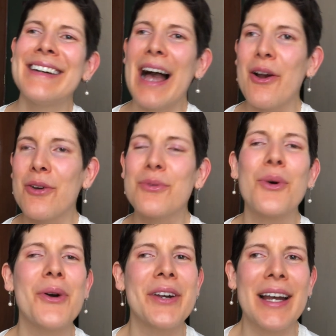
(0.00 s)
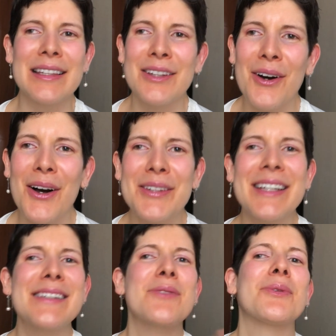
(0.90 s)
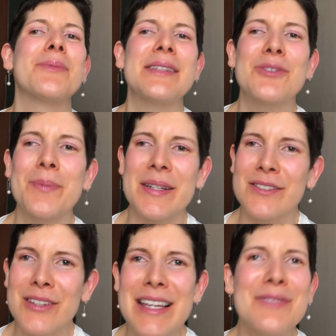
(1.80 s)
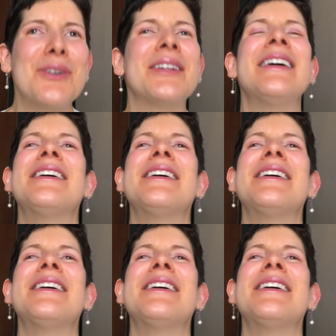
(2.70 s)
out of work a lot, and it would be super stressful.